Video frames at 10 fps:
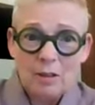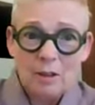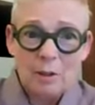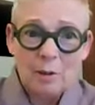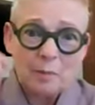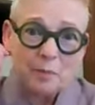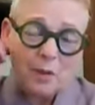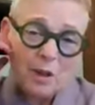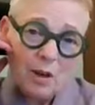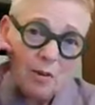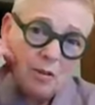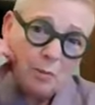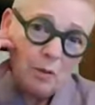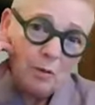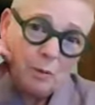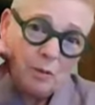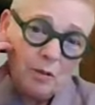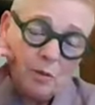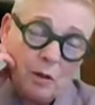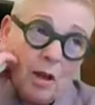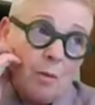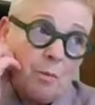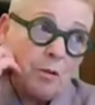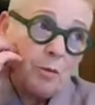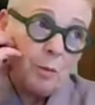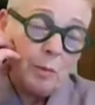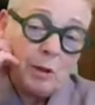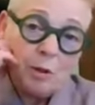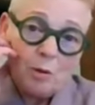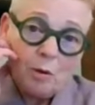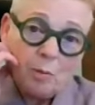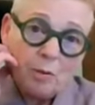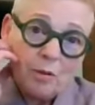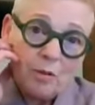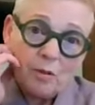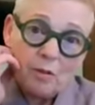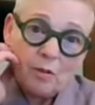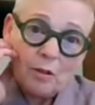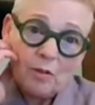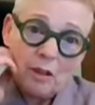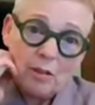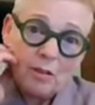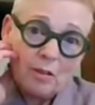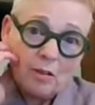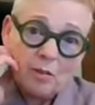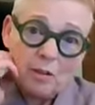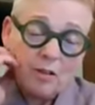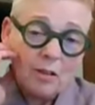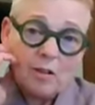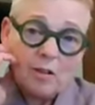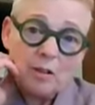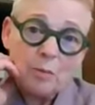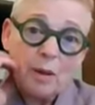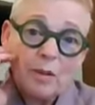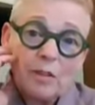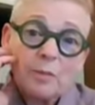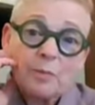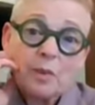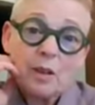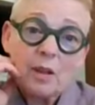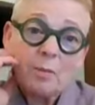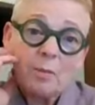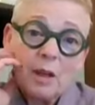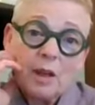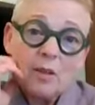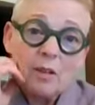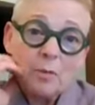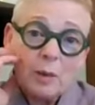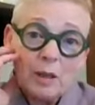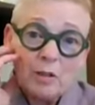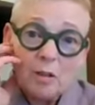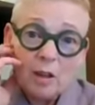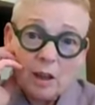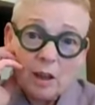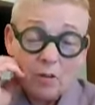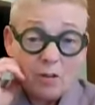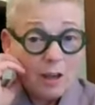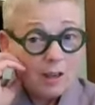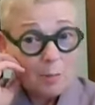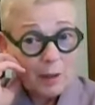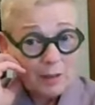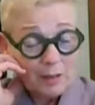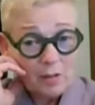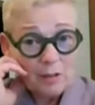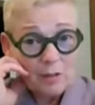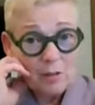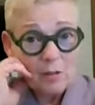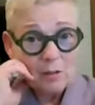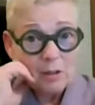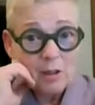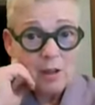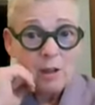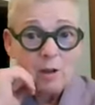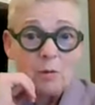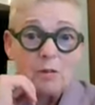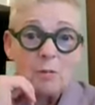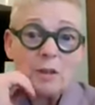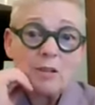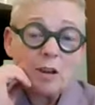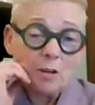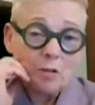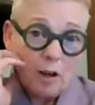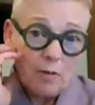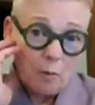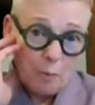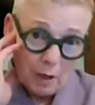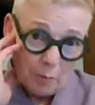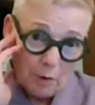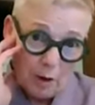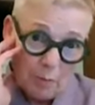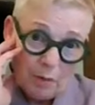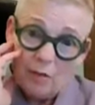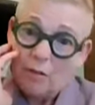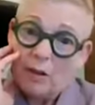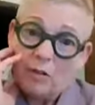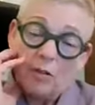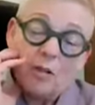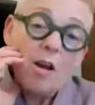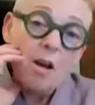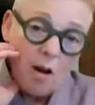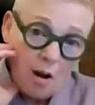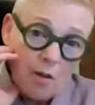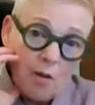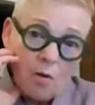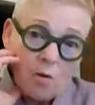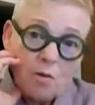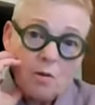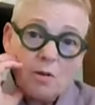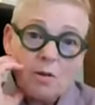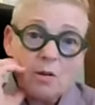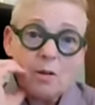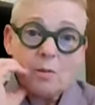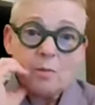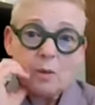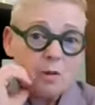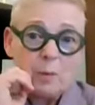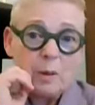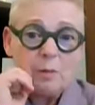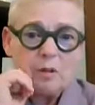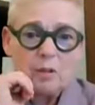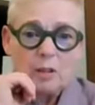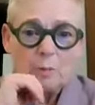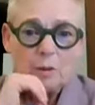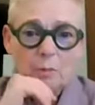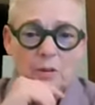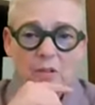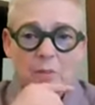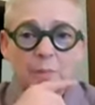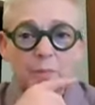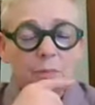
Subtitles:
You know, because most women who are in prison serve sentences of less than 6 months. This means that they are tried in the magistrate's court, which means they are tried for petty property offences on the whole. Those people don't need to be in prison.